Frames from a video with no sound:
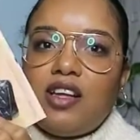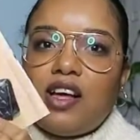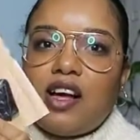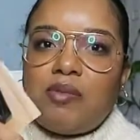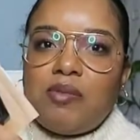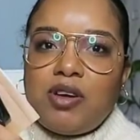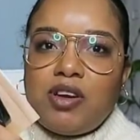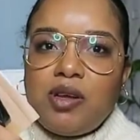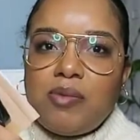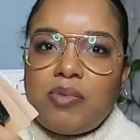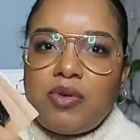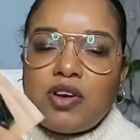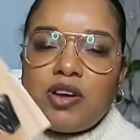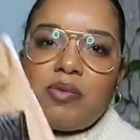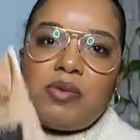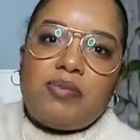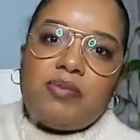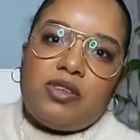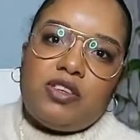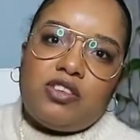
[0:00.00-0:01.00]
I'm gonna put
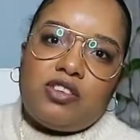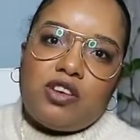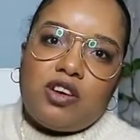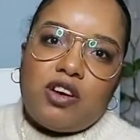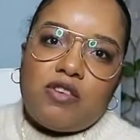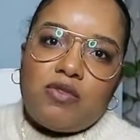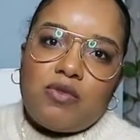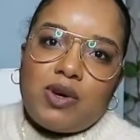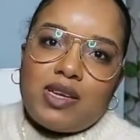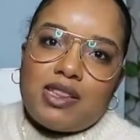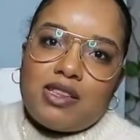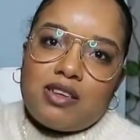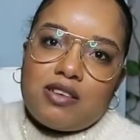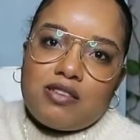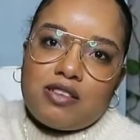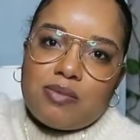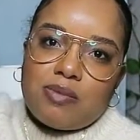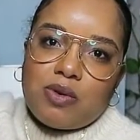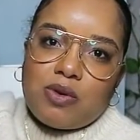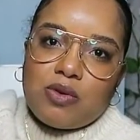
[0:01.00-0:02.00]
up a picture of what they're
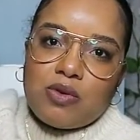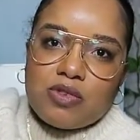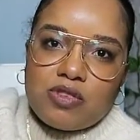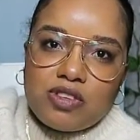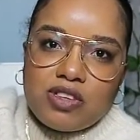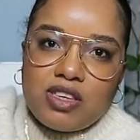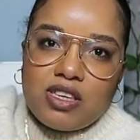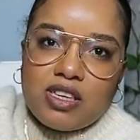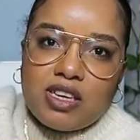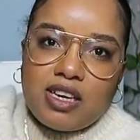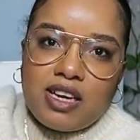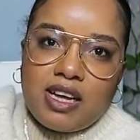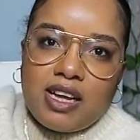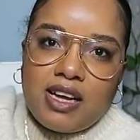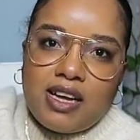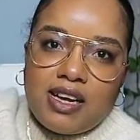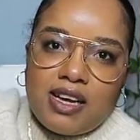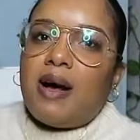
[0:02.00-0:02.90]
supposed to look like,